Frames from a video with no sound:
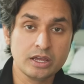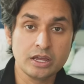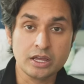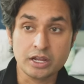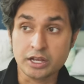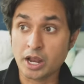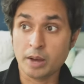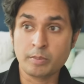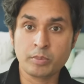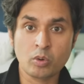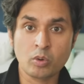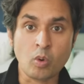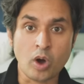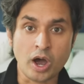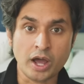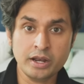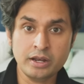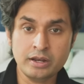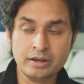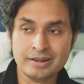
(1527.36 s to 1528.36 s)
Number
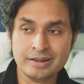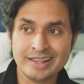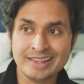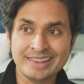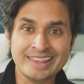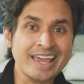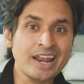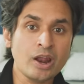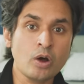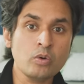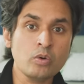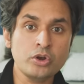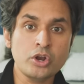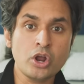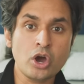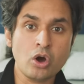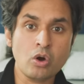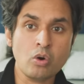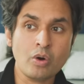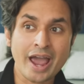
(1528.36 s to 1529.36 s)
one, they don't
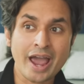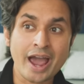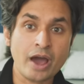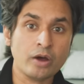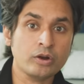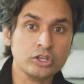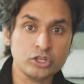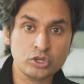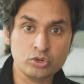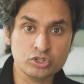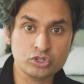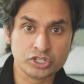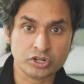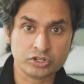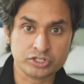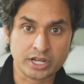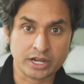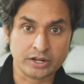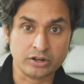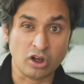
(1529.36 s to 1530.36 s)
know how to use their
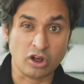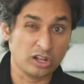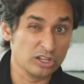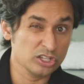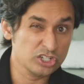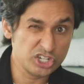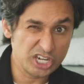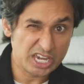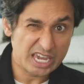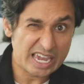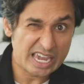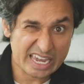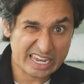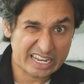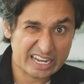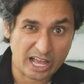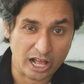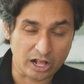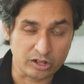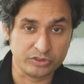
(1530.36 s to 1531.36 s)
technology in
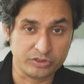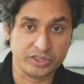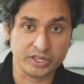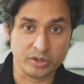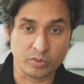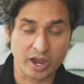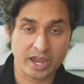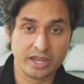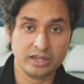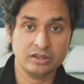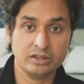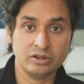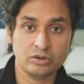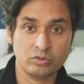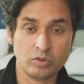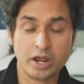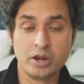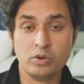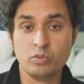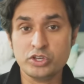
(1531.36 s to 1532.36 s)
a healthy way,
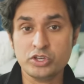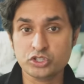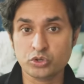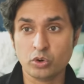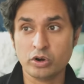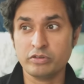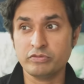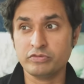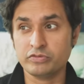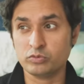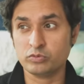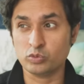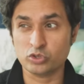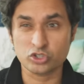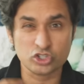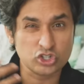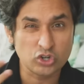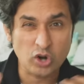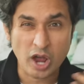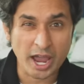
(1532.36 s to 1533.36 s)
right? We sort of will
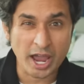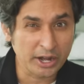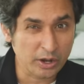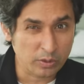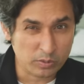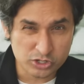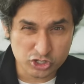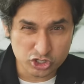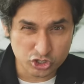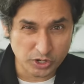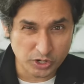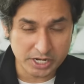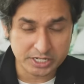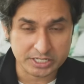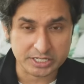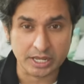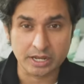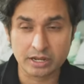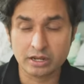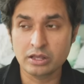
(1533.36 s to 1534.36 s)
try to restrict
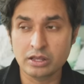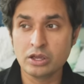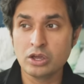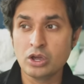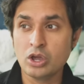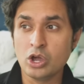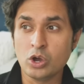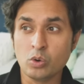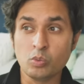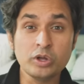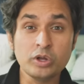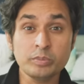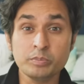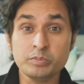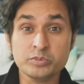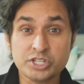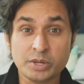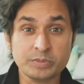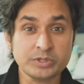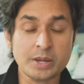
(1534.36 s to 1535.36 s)
it. We'll
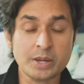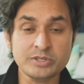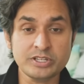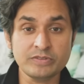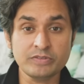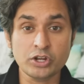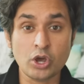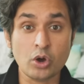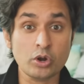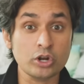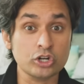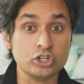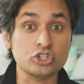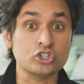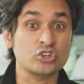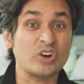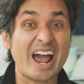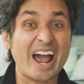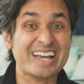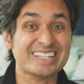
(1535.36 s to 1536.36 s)
sometimes even go to
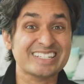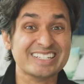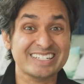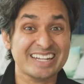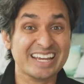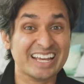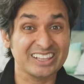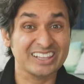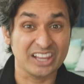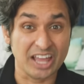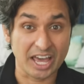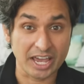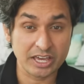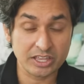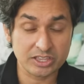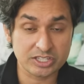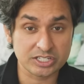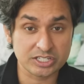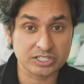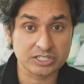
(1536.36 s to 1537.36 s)
drastic
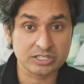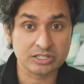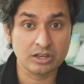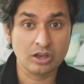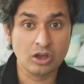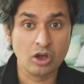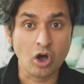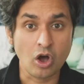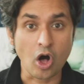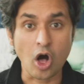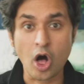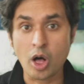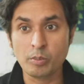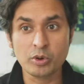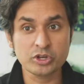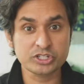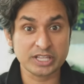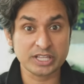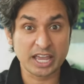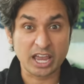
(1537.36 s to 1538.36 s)
lengths
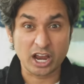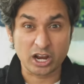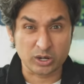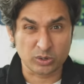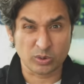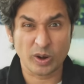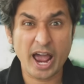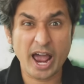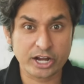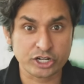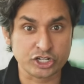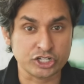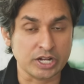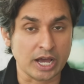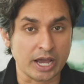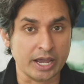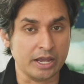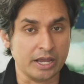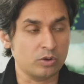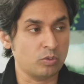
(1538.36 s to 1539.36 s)
almost like a crash
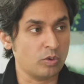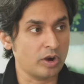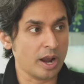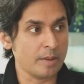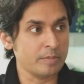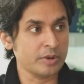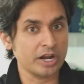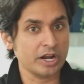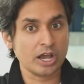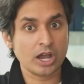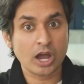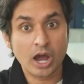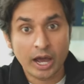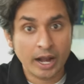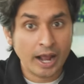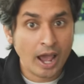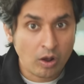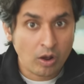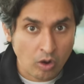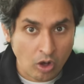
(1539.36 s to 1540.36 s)
diet where I'm going to cut
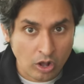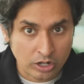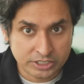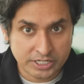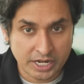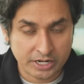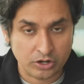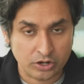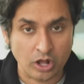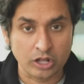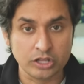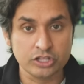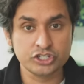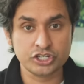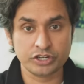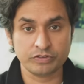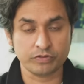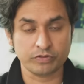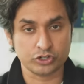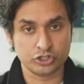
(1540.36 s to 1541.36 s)
out all technology
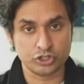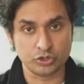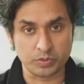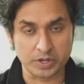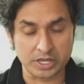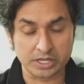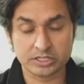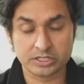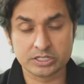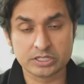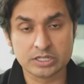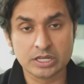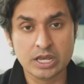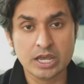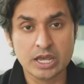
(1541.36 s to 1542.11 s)
for two weeks.